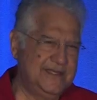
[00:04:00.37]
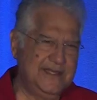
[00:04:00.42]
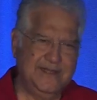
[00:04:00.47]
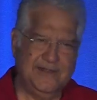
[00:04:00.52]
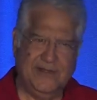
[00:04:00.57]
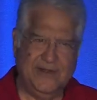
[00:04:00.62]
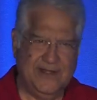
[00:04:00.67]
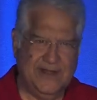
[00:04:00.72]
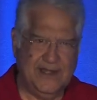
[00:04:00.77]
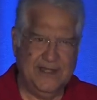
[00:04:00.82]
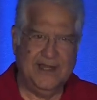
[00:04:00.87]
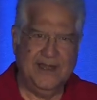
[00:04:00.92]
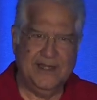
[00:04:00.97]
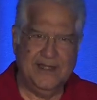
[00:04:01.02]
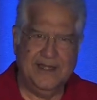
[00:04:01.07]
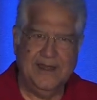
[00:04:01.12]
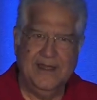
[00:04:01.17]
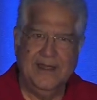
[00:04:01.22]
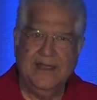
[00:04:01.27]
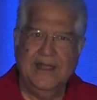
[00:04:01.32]
I thought I'd
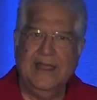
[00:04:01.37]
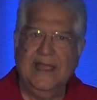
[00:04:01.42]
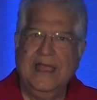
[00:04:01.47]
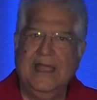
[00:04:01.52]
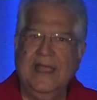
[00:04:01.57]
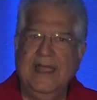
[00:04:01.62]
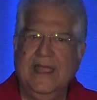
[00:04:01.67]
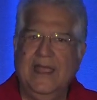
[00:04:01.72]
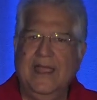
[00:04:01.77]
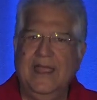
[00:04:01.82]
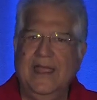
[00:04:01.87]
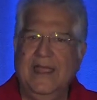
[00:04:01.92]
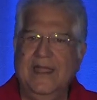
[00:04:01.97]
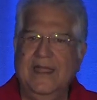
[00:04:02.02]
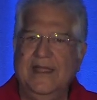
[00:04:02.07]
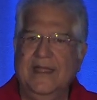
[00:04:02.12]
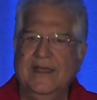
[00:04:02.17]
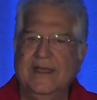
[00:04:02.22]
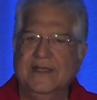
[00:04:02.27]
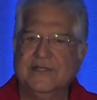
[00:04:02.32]
get.
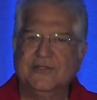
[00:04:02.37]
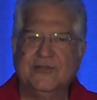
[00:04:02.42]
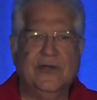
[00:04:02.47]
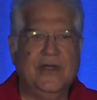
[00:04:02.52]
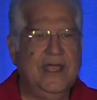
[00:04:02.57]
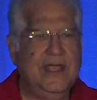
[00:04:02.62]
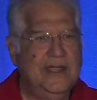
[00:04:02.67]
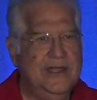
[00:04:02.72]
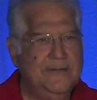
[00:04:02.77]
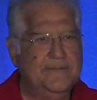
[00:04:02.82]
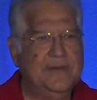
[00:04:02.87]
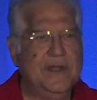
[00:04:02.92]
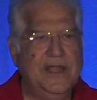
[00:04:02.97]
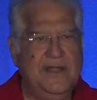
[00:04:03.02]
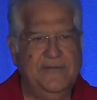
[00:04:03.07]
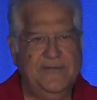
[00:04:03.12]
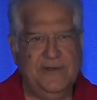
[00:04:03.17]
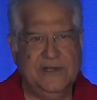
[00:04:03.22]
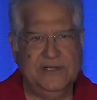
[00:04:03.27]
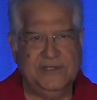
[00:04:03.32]
And uh, so I
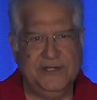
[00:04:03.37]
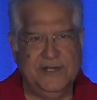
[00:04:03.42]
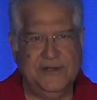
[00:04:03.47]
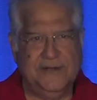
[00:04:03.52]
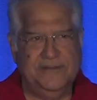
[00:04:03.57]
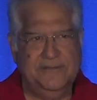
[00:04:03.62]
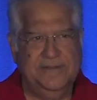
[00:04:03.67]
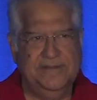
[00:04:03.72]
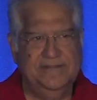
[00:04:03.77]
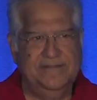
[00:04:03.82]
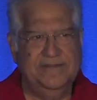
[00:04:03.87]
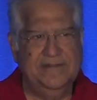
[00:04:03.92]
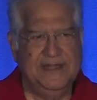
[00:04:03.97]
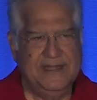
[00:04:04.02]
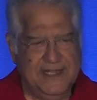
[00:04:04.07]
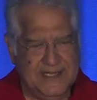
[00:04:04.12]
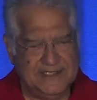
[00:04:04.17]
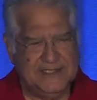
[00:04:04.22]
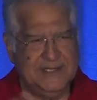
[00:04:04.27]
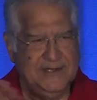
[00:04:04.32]
applied for a job,
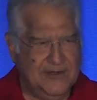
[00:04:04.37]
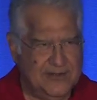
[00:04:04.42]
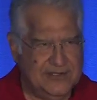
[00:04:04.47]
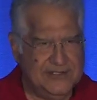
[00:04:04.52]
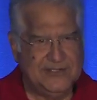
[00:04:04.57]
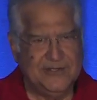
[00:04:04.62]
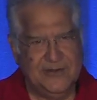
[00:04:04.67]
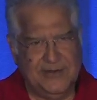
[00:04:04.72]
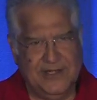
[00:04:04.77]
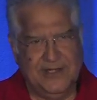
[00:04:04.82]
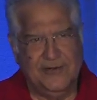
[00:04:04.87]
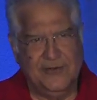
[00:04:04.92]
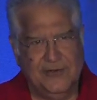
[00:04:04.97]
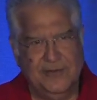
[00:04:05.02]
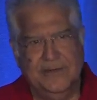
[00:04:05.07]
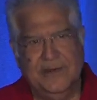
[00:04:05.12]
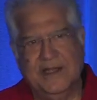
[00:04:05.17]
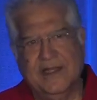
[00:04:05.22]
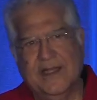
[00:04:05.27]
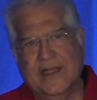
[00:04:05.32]
and that's a long story
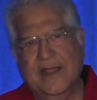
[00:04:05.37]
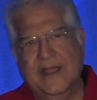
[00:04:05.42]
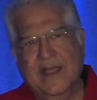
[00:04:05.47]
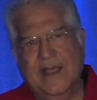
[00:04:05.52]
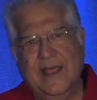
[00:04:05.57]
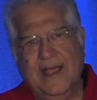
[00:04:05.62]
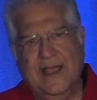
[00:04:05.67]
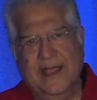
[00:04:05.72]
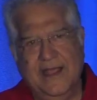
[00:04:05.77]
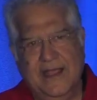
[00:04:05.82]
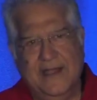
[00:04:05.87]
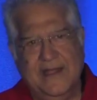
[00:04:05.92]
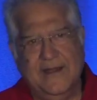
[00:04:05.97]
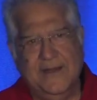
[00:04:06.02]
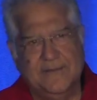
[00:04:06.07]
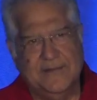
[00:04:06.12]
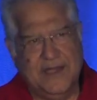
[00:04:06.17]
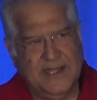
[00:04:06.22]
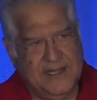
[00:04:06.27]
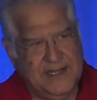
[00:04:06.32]
too, but I ended
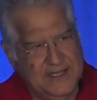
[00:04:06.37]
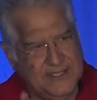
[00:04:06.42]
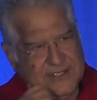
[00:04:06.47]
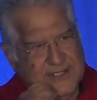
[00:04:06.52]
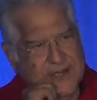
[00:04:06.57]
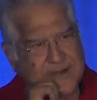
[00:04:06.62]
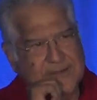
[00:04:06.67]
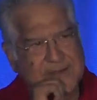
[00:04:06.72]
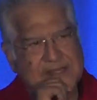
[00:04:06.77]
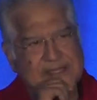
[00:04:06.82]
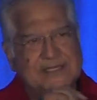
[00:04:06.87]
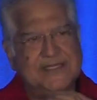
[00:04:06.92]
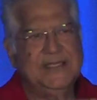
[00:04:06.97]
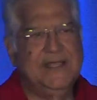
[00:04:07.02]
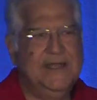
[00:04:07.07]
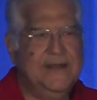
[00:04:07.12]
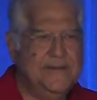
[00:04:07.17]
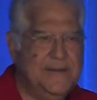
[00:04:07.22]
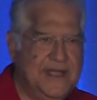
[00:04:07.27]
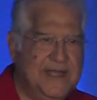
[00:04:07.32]
up getting a job as a
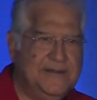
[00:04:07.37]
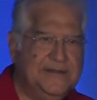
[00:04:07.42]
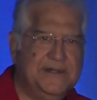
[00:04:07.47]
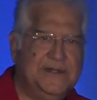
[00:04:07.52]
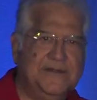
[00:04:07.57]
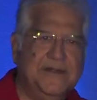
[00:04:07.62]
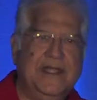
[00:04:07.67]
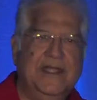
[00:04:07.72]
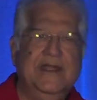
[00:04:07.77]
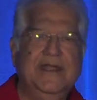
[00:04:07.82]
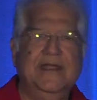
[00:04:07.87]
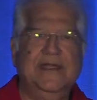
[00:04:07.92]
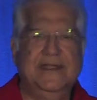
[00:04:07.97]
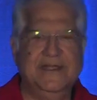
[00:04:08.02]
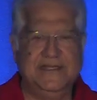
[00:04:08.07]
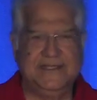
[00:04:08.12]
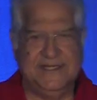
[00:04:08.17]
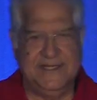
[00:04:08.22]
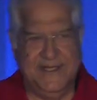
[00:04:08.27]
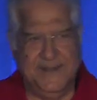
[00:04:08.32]
senior management trainee in
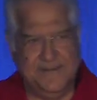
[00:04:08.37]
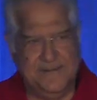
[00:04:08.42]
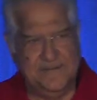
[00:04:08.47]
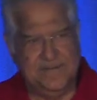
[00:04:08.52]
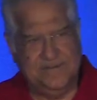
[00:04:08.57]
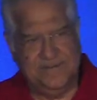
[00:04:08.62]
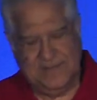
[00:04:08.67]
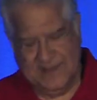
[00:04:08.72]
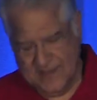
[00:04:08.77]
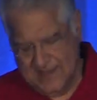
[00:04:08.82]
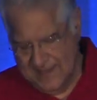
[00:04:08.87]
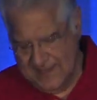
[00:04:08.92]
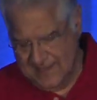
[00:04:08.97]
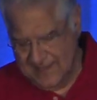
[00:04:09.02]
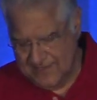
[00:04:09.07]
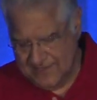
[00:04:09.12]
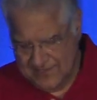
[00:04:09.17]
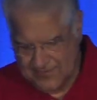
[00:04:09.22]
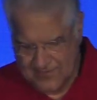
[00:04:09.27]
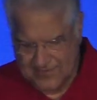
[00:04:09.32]
DCM.
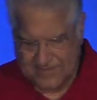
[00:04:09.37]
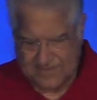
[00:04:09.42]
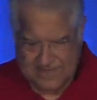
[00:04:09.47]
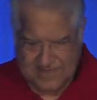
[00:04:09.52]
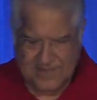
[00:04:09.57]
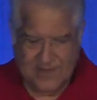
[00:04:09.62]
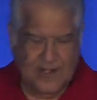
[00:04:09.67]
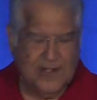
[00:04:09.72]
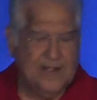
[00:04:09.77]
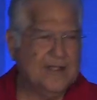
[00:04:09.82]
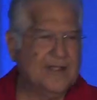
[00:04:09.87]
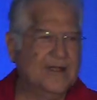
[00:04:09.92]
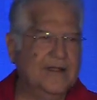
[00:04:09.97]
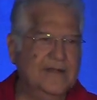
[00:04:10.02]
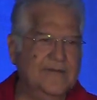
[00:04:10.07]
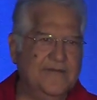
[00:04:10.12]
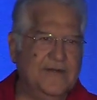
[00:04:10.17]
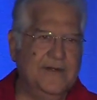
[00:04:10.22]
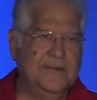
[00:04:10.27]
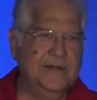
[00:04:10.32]
So got
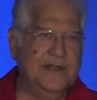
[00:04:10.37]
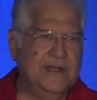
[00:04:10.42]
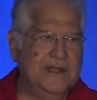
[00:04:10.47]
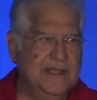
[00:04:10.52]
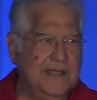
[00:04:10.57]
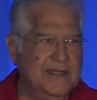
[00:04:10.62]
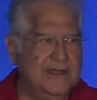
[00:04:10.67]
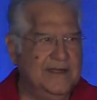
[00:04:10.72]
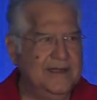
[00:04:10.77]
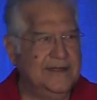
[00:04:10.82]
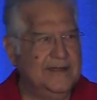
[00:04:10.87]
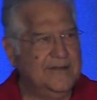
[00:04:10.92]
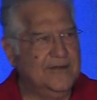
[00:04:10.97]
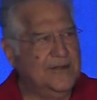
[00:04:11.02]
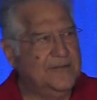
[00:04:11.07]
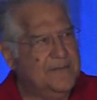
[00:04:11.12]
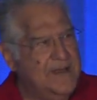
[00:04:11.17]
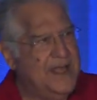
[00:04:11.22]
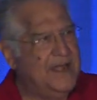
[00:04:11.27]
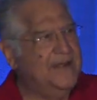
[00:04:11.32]
confirmed in a year,
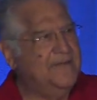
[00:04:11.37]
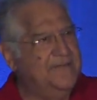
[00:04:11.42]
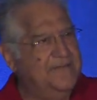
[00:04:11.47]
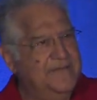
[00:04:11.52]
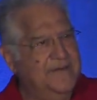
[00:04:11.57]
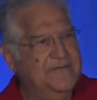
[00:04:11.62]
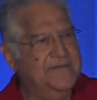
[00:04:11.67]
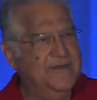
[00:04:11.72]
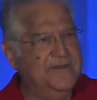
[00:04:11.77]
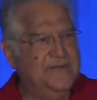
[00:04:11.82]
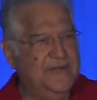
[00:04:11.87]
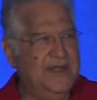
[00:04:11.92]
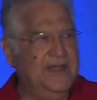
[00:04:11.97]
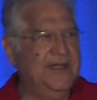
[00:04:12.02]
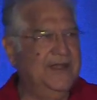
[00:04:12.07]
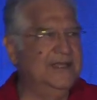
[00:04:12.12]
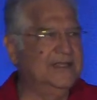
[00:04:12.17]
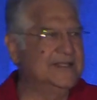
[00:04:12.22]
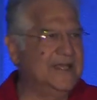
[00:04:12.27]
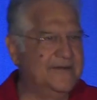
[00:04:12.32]
got married in 15
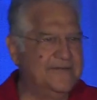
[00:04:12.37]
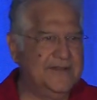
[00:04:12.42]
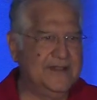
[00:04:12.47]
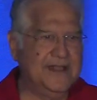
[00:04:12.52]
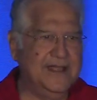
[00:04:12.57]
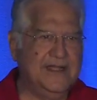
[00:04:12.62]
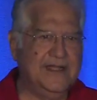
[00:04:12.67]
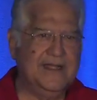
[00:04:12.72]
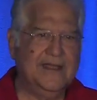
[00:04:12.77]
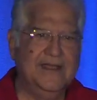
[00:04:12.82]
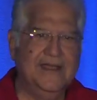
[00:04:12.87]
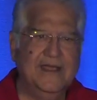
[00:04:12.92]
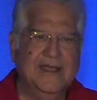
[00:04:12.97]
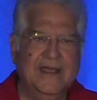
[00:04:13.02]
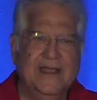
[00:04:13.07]
days after that.